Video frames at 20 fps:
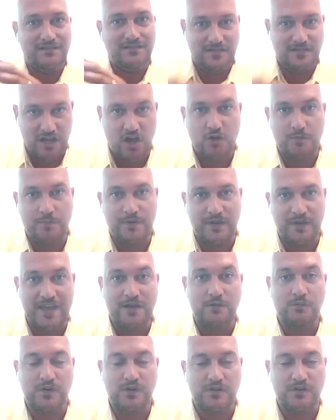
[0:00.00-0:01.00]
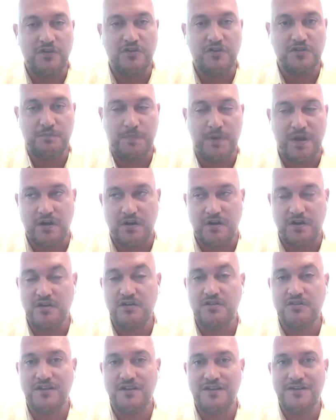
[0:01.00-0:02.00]
to help get rid of those
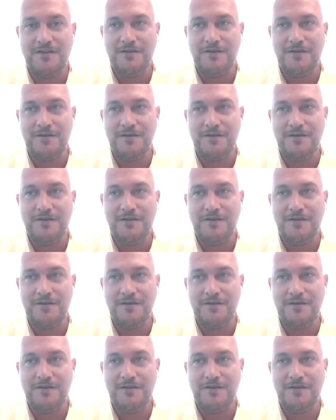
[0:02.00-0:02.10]
barriers.